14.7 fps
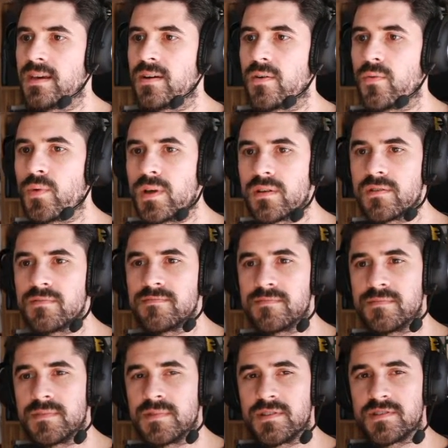We'll
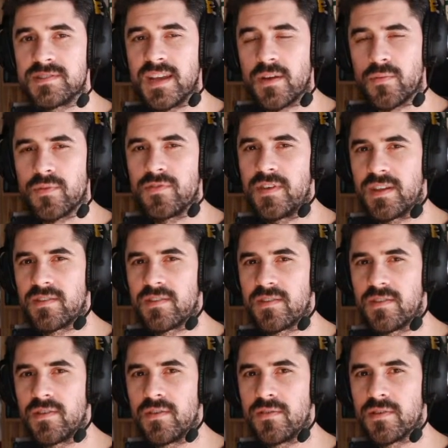stick with this
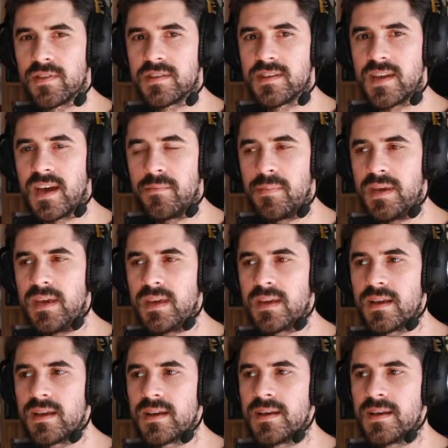for the time being.